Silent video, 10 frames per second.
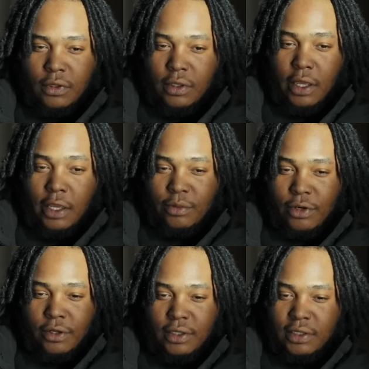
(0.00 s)
yeah,
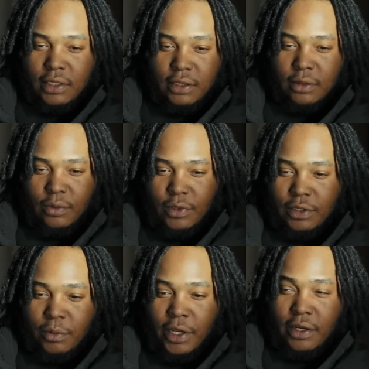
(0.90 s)
bro, it just it
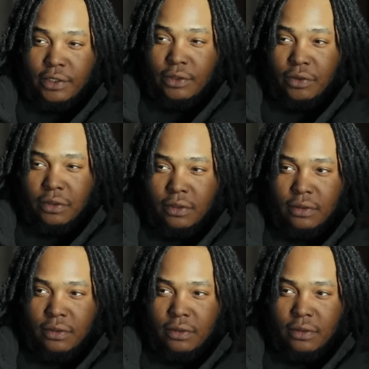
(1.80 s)
just made history.